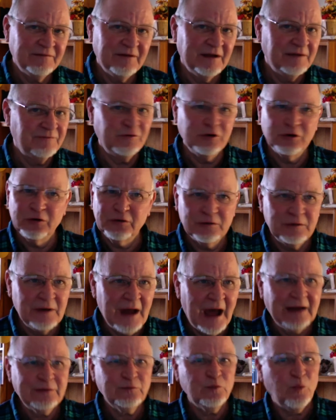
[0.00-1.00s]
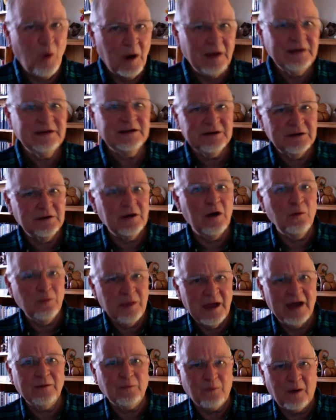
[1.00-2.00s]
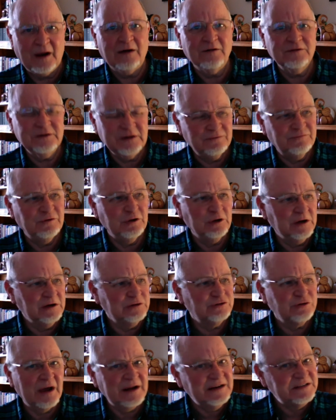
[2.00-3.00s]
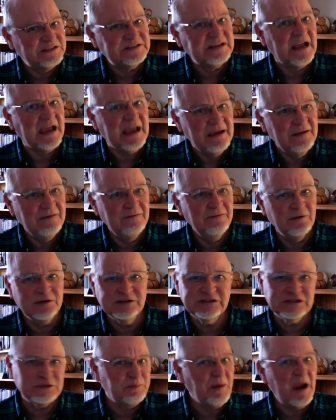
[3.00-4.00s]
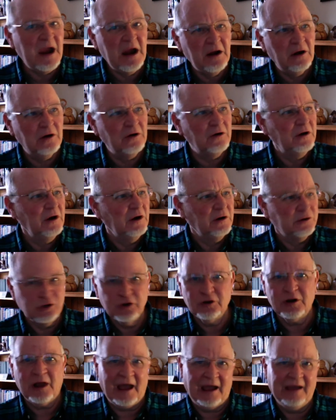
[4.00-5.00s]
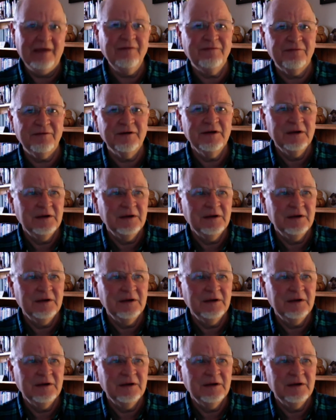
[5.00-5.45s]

if you're not wanting to go that route, if you're going to try to save and spare your life